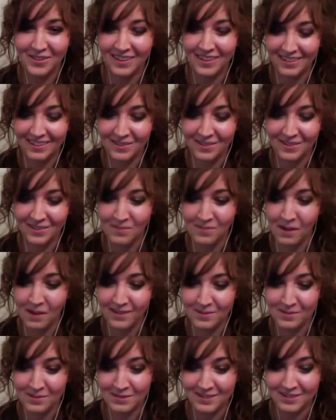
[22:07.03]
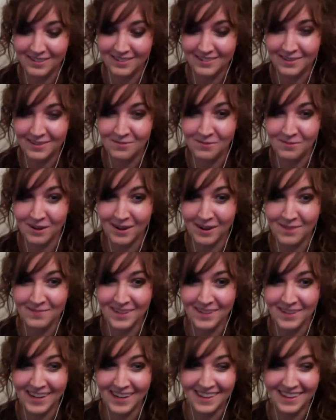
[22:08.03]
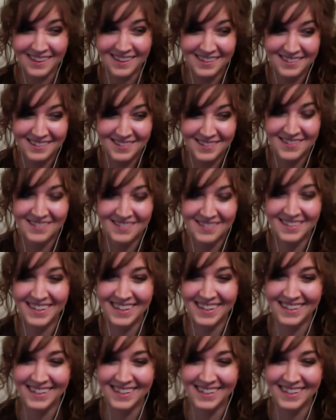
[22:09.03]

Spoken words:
think it's possible to one-up me on this movie.